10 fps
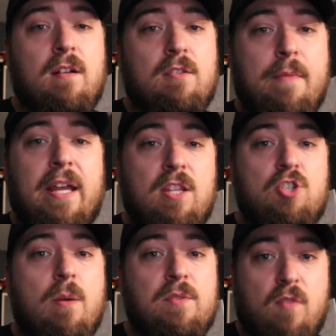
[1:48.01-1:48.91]
They're making
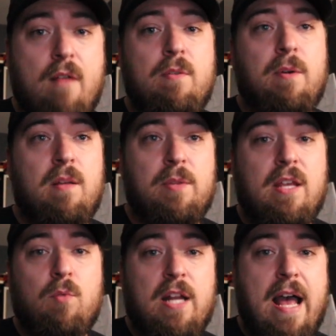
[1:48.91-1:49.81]
these drums for everybody,
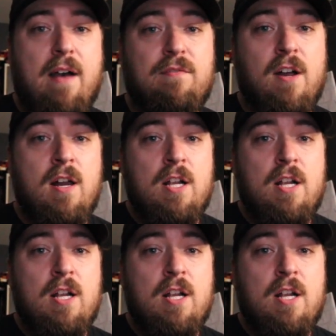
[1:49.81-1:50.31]
but they want to have